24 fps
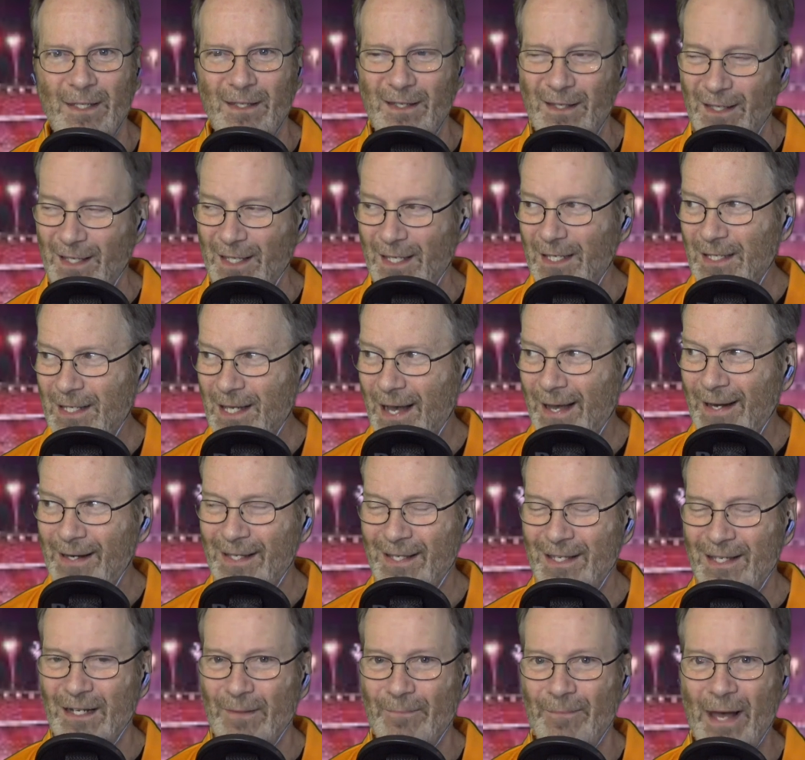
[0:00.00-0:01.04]
He got
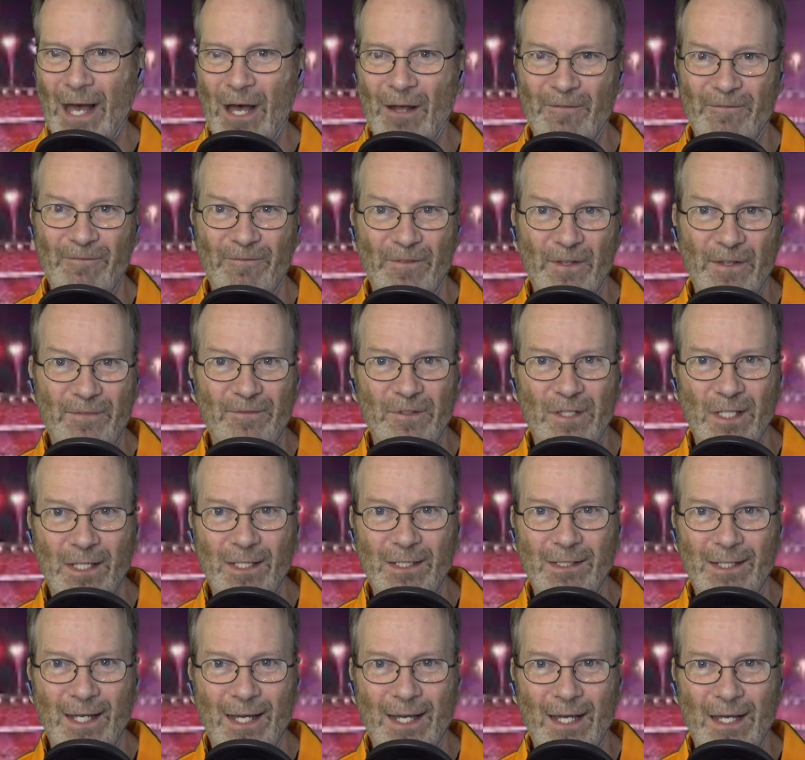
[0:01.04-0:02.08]
hit about
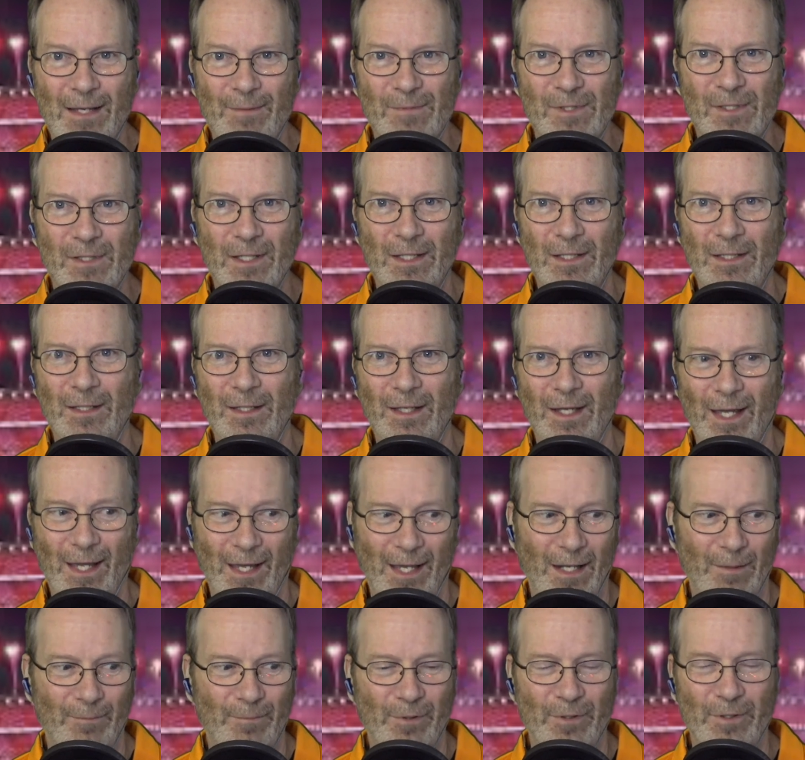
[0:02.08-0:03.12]
15 times
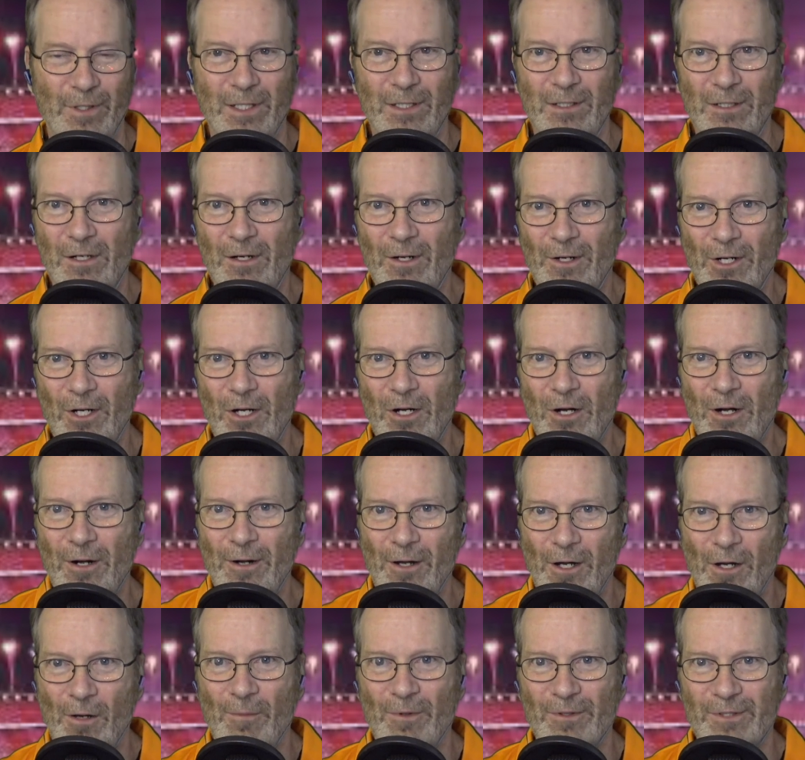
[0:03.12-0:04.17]
and pretty darn hard
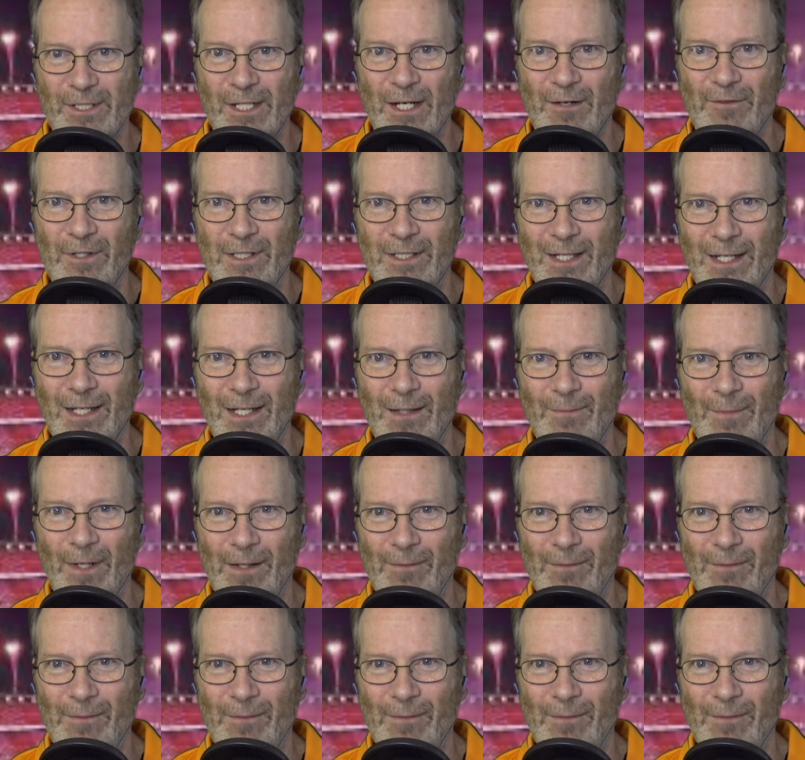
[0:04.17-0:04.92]
almost every time.